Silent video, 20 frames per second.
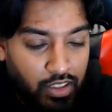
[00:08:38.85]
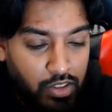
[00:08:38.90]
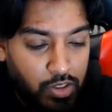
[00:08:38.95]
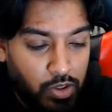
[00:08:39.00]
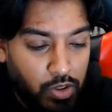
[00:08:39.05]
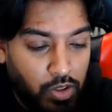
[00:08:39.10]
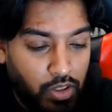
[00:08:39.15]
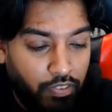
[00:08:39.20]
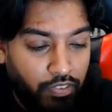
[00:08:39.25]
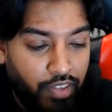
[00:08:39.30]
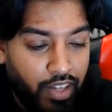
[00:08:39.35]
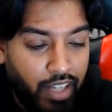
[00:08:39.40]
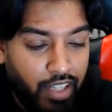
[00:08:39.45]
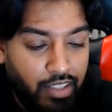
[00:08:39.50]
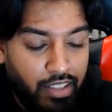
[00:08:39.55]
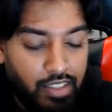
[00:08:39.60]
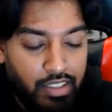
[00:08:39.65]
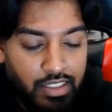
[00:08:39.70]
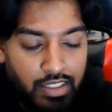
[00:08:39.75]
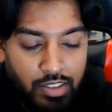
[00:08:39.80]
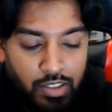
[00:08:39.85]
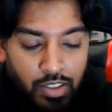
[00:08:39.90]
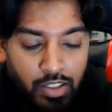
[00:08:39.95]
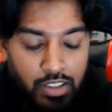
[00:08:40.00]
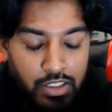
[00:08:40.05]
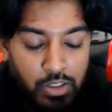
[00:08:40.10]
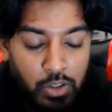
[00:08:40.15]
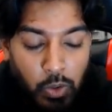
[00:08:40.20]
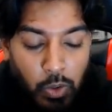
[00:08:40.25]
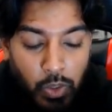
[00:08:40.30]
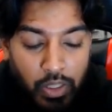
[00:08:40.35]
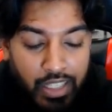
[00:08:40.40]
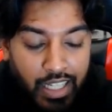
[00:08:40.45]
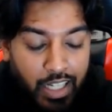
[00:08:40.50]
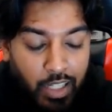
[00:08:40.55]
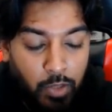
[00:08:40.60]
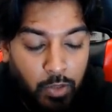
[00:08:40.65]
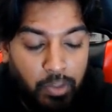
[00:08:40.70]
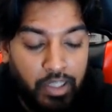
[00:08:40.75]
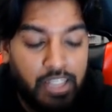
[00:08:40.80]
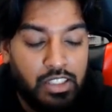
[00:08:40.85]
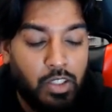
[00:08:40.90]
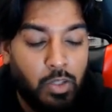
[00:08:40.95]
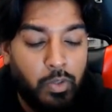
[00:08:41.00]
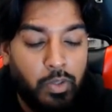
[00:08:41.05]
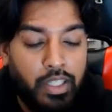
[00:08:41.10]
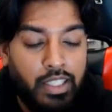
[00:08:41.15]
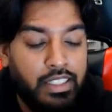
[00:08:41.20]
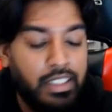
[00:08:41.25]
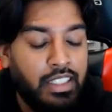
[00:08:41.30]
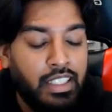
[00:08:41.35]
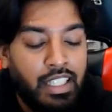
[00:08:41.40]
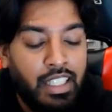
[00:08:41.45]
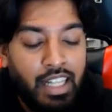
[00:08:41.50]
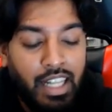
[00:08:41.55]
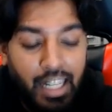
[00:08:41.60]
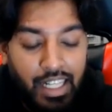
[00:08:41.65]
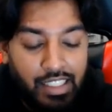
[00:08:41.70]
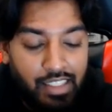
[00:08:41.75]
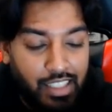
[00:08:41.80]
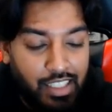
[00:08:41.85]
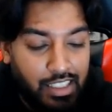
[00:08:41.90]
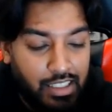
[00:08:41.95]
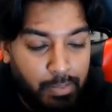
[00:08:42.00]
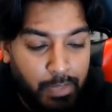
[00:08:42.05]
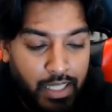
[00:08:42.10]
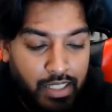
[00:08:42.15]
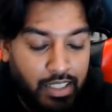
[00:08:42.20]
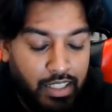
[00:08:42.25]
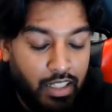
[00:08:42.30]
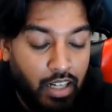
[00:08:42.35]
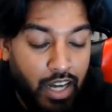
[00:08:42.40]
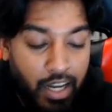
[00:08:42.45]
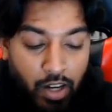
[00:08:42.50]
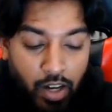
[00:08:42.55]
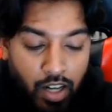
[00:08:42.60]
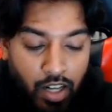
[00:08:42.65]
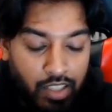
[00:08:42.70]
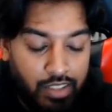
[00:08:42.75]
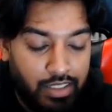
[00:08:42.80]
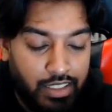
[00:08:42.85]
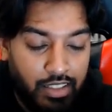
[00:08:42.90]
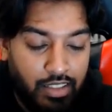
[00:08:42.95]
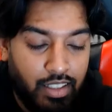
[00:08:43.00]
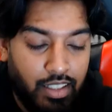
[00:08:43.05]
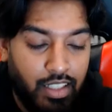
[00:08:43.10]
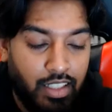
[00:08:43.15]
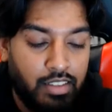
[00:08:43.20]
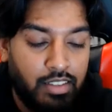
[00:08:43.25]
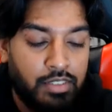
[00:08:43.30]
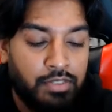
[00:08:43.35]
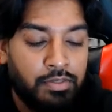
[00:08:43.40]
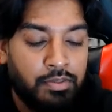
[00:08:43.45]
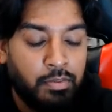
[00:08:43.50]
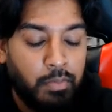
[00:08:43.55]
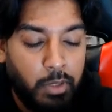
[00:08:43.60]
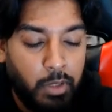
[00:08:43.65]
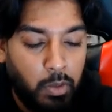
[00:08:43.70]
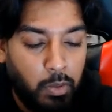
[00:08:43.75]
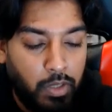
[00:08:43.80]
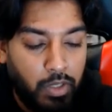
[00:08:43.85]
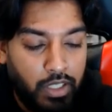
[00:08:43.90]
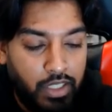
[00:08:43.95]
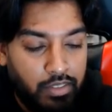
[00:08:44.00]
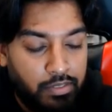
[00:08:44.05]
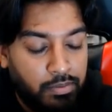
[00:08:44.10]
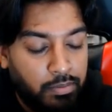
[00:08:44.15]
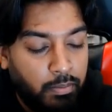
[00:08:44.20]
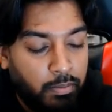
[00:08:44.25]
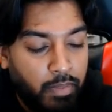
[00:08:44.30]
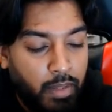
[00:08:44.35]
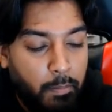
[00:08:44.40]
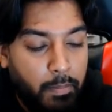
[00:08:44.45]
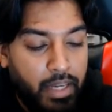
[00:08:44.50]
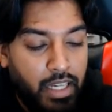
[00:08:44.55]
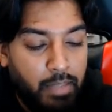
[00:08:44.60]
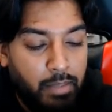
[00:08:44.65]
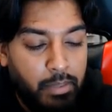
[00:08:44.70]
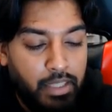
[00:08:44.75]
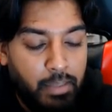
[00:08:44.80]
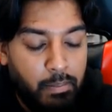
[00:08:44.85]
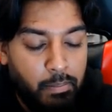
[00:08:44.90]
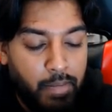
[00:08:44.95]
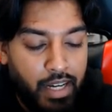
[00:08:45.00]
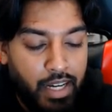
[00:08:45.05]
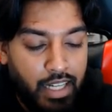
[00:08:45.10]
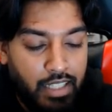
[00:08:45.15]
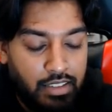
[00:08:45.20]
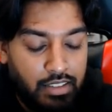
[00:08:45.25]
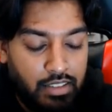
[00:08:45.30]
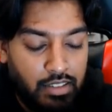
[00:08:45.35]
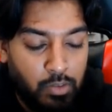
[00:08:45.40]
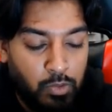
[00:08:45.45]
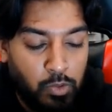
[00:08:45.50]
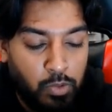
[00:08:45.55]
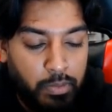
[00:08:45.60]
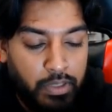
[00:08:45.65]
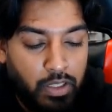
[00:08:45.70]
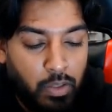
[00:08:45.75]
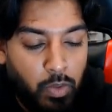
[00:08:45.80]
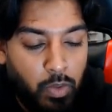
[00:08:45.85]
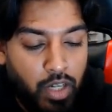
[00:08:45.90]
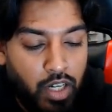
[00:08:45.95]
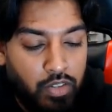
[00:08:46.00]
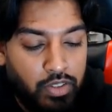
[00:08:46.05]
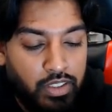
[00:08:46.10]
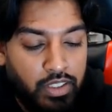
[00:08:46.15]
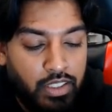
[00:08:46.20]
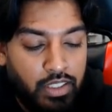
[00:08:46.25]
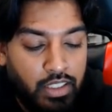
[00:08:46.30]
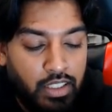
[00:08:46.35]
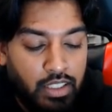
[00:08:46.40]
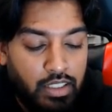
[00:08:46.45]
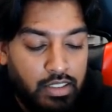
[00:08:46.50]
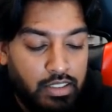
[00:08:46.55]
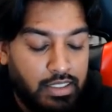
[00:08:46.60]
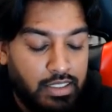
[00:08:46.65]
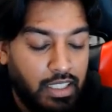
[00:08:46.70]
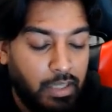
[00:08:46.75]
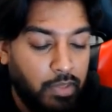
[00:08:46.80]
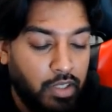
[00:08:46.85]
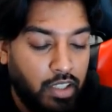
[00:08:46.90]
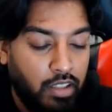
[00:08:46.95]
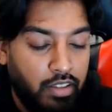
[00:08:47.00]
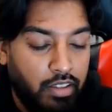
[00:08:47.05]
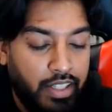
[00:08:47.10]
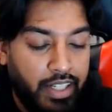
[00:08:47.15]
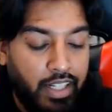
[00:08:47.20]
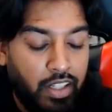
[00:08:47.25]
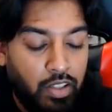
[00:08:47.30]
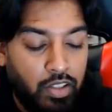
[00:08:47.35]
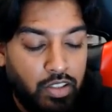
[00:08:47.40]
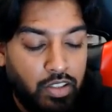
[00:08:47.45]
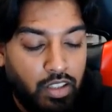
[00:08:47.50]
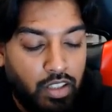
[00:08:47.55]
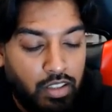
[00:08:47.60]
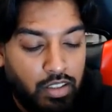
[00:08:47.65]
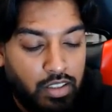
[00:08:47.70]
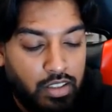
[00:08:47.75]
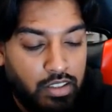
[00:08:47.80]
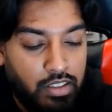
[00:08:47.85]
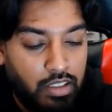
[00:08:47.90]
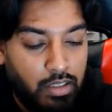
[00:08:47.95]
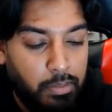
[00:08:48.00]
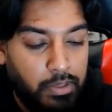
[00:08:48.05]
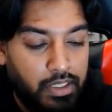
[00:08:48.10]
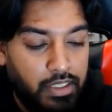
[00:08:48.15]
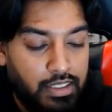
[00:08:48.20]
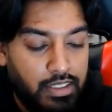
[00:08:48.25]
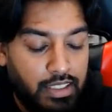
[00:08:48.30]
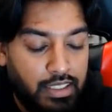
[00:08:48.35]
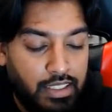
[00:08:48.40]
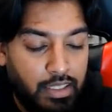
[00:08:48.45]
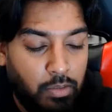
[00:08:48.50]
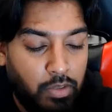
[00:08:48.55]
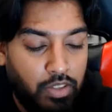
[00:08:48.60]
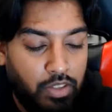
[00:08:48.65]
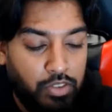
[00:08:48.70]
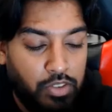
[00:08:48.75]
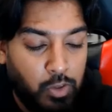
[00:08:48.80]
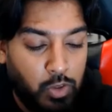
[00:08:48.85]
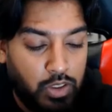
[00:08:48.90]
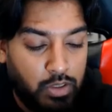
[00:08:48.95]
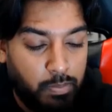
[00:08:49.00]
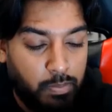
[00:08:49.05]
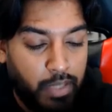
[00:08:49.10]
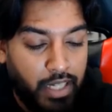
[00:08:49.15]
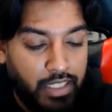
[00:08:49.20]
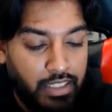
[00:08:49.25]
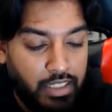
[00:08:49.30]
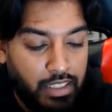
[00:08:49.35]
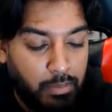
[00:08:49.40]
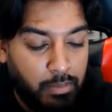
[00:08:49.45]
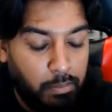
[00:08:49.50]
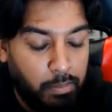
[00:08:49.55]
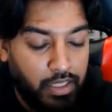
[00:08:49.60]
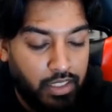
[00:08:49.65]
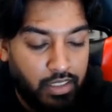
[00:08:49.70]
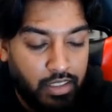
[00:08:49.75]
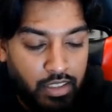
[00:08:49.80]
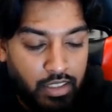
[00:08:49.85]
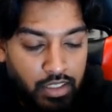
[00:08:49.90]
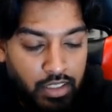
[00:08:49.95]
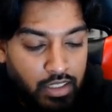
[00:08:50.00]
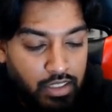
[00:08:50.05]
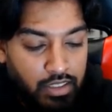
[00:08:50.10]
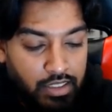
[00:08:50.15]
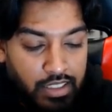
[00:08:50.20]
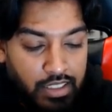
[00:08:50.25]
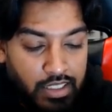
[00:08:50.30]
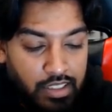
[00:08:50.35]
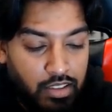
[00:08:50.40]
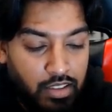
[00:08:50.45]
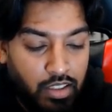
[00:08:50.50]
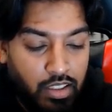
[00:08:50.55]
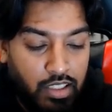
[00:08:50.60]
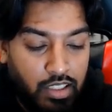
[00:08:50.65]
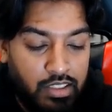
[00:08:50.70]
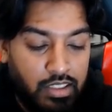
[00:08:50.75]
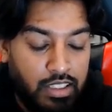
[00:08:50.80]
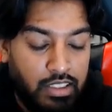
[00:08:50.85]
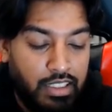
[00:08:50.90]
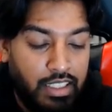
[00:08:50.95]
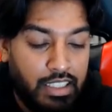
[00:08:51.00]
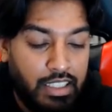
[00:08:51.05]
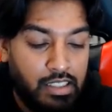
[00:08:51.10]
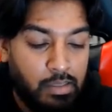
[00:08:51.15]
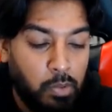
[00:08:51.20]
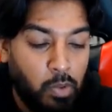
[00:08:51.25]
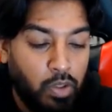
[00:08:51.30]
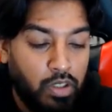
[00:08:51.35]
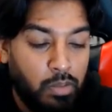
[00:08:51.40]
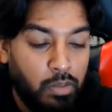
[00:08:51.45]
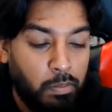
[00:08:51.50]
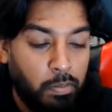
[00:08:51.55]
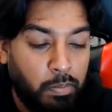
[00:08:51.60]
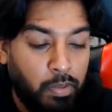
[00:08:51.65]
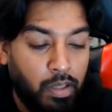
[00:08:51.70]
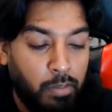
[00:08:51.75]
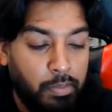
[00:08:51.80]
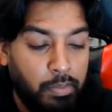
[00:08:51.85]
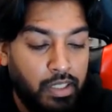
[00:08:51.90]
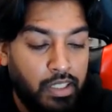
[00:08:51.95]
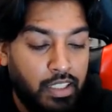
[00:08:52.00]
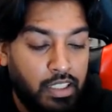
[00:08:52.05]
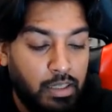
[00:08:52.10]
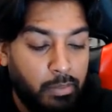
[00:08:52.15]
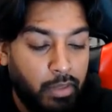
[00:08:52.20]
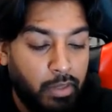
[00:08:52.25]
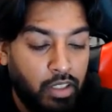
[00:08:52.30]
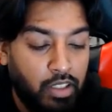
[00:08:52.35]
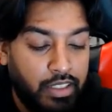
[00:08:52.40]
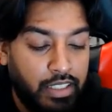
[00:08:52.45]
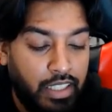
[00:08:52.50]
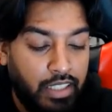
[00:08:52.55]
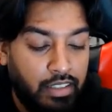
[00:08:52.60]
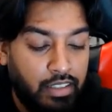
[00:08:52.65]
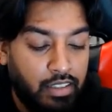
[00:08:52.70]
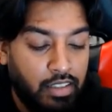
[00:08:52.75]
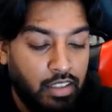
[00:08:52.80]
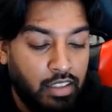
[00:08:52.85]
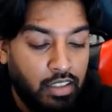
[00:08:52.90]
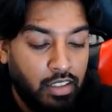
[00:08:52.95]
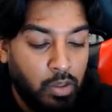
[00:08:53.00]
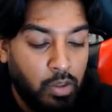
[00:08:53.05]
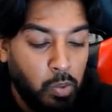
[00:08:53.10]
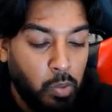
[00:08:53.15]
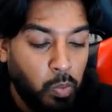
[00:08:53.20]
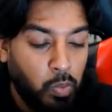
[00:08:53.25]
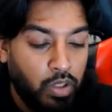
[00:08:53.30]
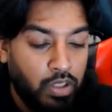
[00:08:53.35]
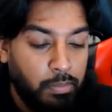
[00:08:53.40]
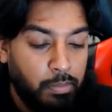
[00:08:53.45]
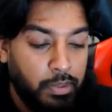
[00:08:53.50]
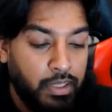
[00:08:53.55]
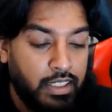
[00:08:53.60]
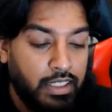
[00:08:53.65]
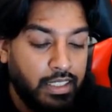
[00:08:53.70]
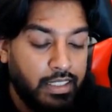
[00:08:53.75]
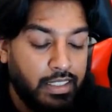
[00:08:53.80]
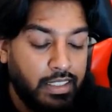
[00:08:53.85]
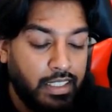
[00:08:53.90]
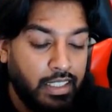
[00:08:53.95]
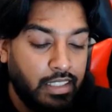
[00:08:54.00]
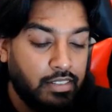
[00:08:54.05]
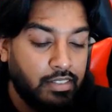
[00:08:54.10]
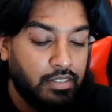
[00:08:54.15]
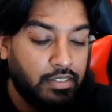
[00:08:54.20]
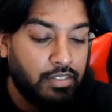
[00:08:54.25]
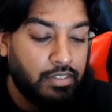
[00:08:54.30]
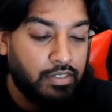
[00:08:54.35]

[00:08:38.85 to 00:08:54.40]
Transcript: So the fact that this card is going that crazy already, I didn't expect that. I honestly thought, you know what, maybe the max would be around $700, $800 on the PSA 10 when I was first buying them, but this card just exploded in popularity. But look at that. 1 PSA 10.